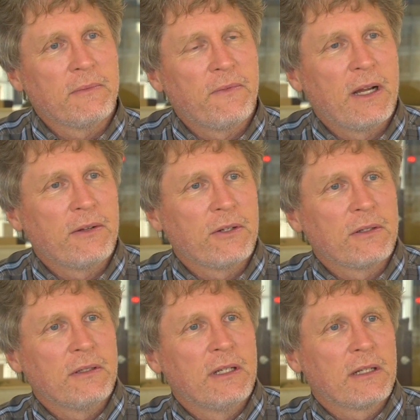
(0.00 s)

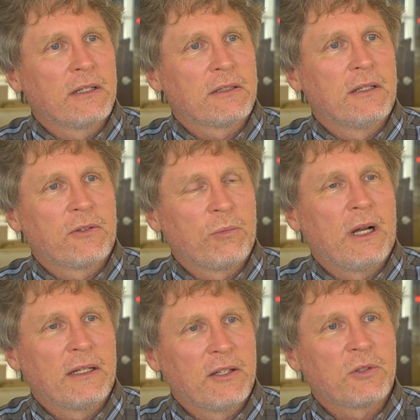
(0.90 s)
founder Nicholas
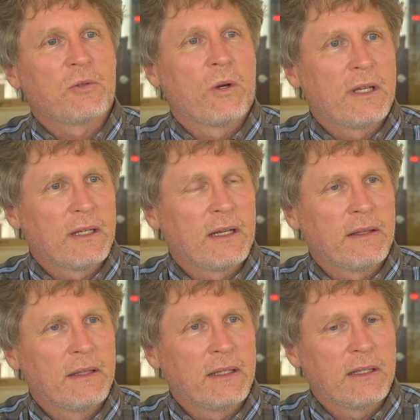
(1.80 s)
Negroponte is working
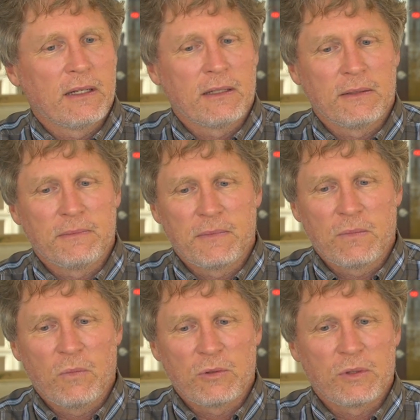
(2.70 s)
on the
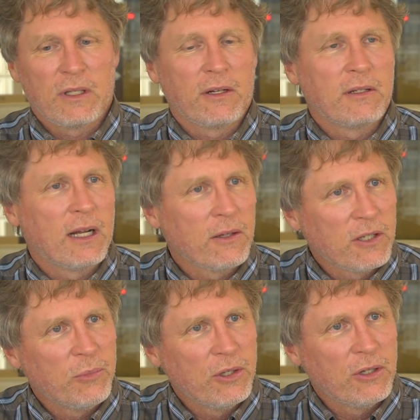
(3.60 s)
$100
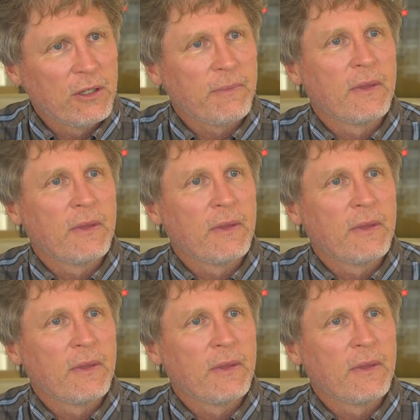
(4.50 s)
computer.